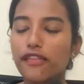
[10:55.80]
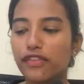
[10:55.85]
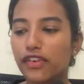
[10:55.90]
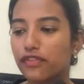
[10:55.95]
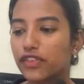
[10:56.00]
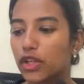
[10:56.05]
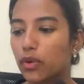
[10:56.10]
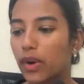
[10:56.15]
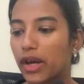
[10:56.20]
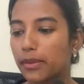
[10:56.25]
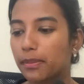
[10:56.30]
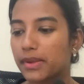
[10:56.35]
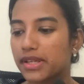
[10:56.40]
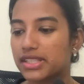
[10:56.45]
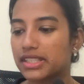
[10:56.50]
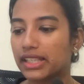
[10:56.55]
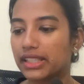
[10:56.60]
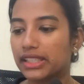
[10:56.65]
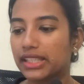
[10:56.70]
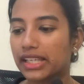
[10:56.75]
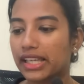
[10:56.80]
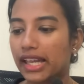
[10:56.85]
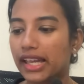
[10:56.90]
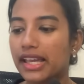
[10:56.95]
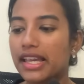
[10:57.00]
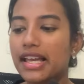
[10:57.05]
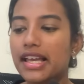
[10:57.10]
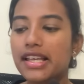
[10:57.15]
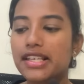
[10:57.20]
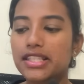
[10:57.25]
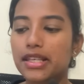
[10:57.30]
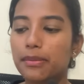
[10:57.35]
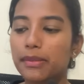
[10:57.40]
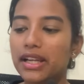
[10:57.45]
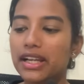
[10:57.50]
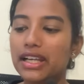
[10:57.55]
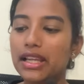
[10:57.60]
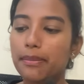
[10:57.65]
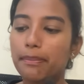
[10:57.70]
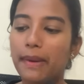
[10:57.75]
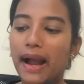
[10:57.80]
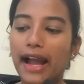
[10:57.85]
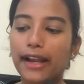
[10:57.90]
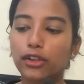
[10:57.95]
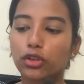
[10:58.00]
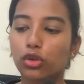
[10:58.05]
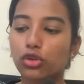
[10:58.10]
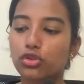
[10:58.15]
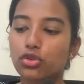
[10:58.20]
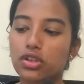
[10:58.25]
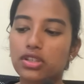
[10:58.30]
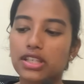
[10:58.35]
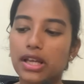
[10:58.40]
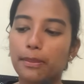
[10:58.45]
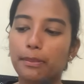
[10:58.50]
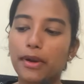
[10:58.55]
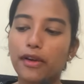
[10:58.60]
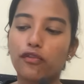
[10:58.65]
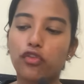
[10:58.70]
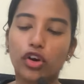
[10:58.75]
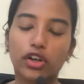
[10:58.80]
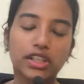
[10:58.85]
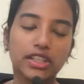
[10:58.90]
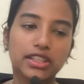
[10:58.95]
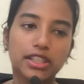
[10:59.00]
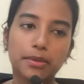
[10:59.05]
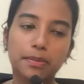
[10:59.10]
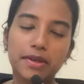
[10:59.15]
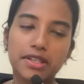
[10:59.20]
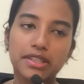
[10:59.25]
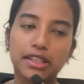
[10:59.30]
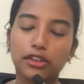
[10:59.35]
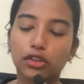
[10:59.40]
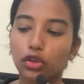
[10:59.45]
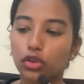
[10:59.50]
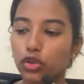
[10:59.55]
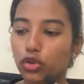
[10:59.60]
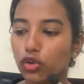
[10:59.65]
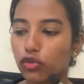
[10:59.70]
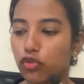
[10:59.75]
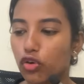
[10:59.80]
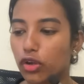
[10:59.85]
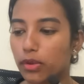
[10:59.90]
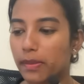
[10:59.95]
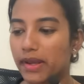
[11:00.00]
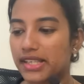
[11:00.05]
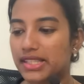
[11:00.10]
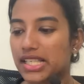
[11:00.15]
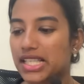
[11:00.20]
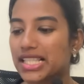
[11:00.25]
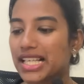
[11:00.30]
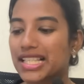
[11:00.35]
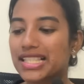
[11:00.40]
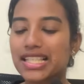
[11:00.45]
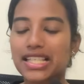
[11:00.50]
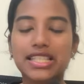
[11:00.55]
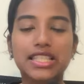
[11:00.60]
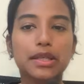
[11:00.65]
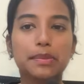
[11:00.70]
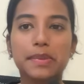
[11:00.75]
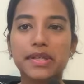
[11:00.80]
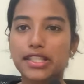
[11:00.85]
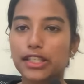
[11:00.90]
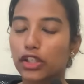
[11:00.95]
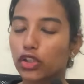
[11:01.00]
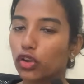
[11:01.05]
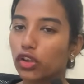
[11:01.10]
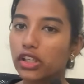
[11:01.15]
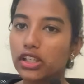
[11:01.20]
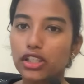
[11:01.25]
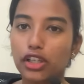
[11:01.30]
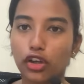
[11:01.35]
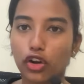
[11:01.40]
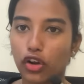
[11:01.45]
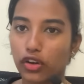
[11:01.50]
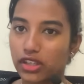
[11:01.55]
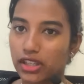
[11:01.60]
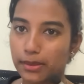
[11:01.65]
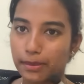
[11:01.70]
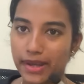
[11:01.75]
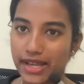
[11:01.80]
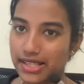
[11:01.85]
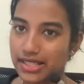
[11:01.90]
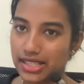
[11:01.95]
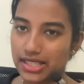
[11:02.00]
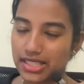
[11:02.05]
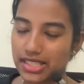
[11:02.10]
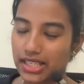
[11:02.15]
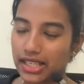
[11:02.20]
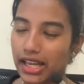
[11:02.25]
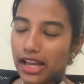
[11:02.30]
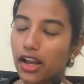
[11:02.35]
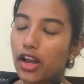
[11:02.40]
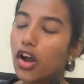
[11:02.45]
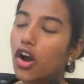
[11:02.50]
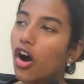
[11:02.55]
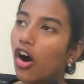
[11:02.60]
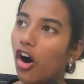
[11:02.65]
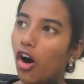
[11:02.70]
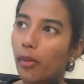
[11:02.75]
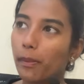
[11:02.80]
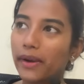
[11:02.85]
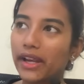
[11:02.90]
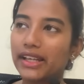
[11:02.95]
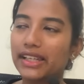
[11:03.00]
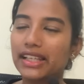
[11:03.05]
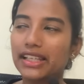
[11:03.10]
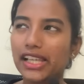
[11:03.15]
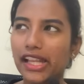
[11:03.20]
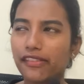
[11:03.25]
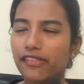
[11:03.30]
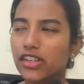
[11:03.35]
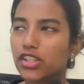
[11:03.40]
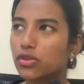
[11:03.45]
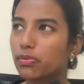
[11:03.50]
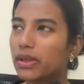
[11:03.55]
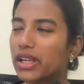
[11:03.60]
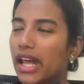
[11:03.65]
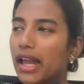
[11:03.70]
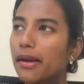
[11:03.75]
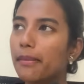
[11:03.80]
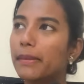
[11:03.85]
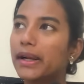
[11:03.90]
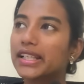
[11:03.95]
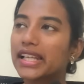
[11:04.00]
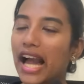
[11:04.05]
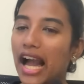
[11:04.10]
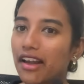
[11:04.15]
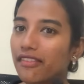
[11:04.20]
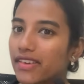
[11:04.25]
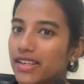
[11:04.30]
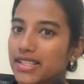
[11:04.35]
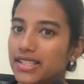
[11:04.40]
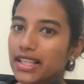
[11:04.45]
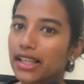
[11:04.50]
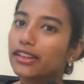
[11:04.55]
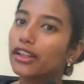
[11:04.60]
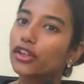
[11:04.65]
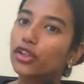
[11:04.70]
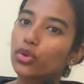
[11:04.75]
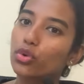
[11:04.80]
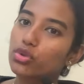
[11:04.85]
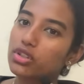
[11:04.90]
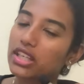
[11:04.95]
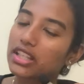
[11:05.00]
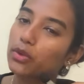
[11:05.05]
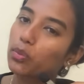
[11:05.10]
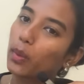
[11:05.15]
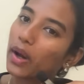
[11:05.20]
51%. Okay. Similarly, PAT also is up by 43% on Q4 basis and 60% on a year on year basis. Okay. Operating leverage mila hai, but having said that, do you see the